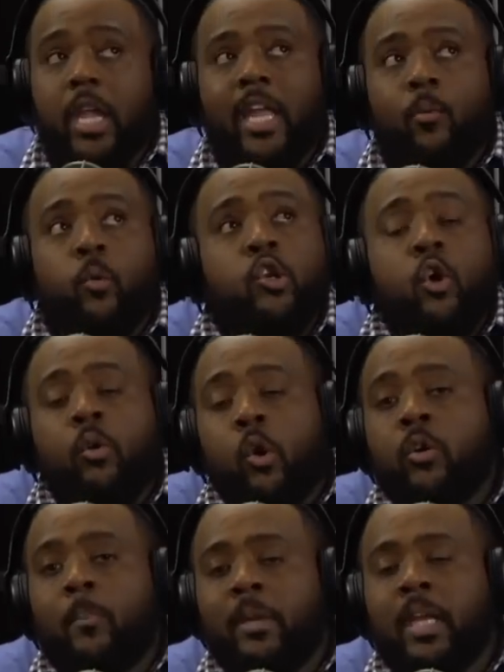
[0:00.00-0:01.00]
It will no
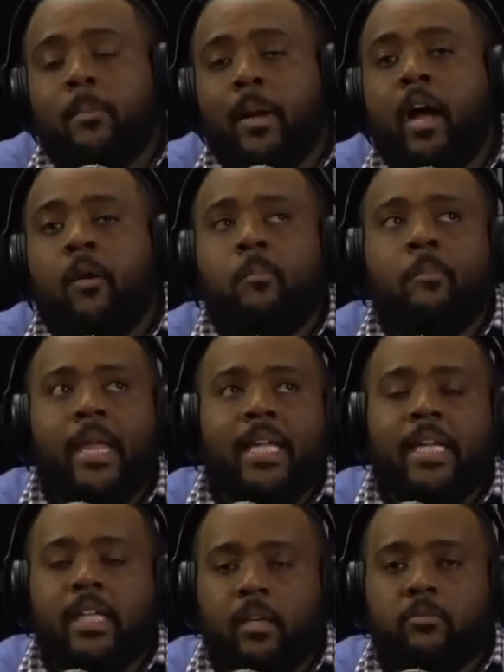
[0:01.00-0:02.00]
longer be about
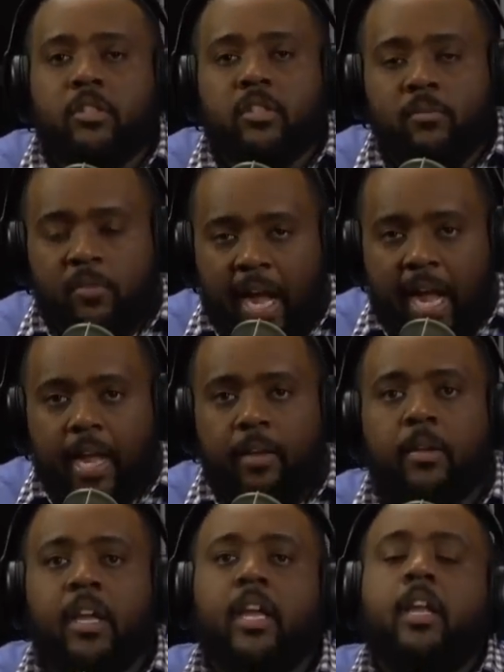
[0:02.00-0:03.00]
making enough to
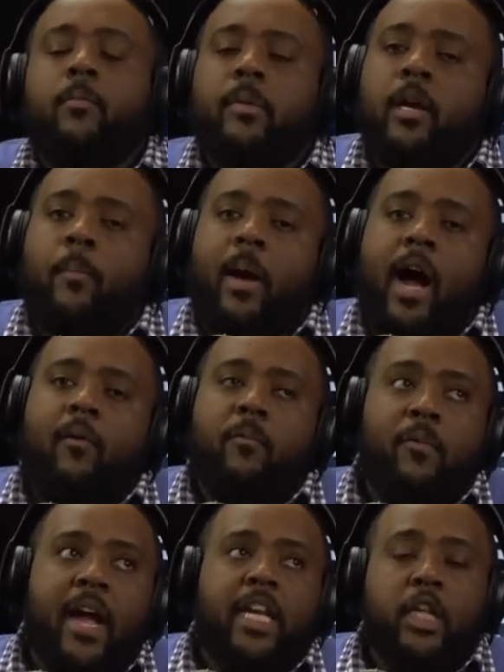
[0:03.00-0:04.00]
survive. It'll be about
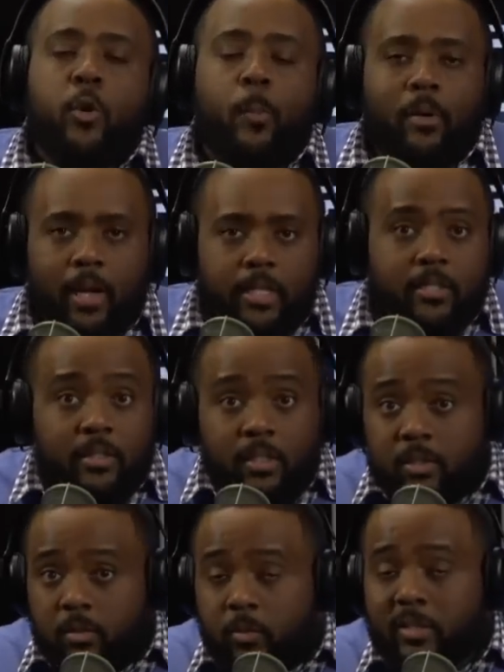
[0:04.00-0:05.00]
finding your place in
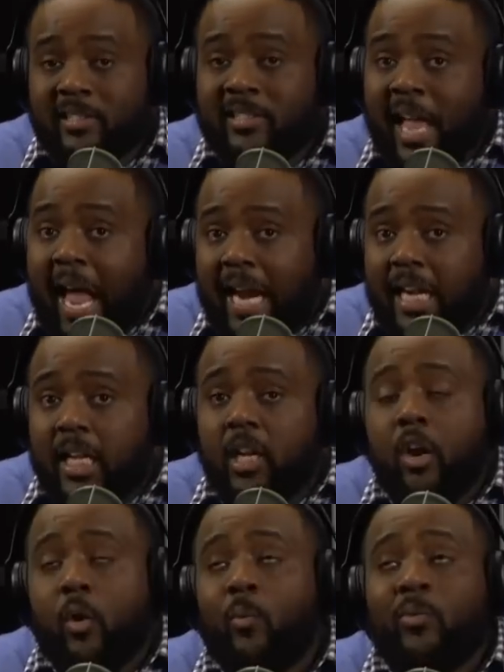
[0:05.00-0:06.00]
this new society
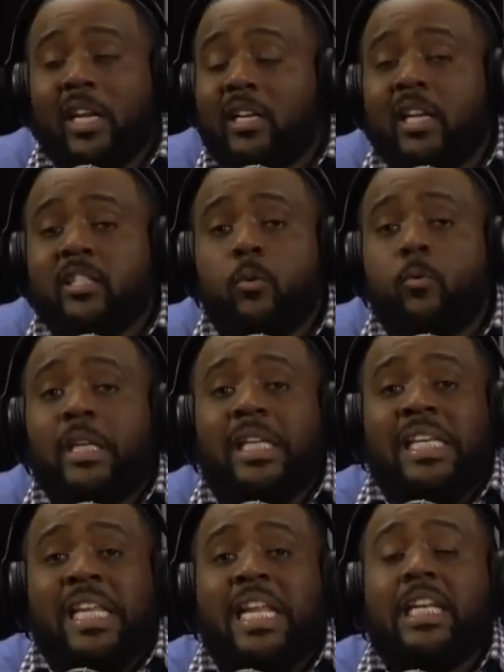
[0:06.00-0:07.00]
that doesn't really
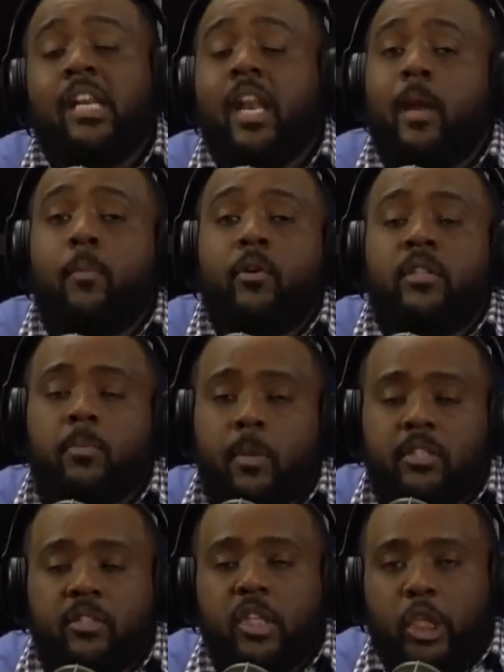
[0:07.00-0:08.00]
need labor as
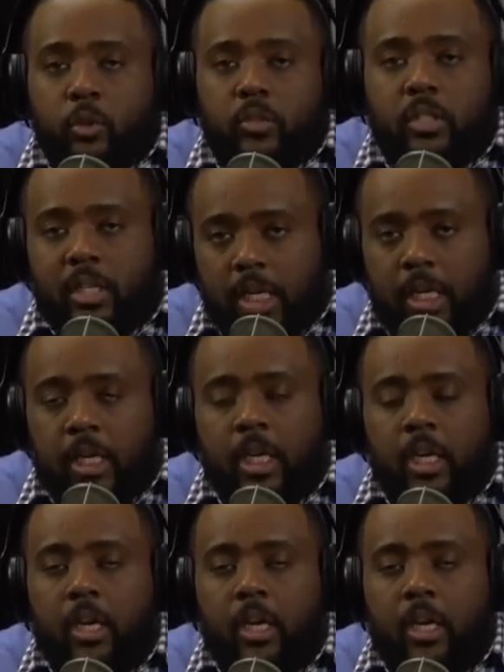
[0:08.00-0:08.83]
much as it used to need.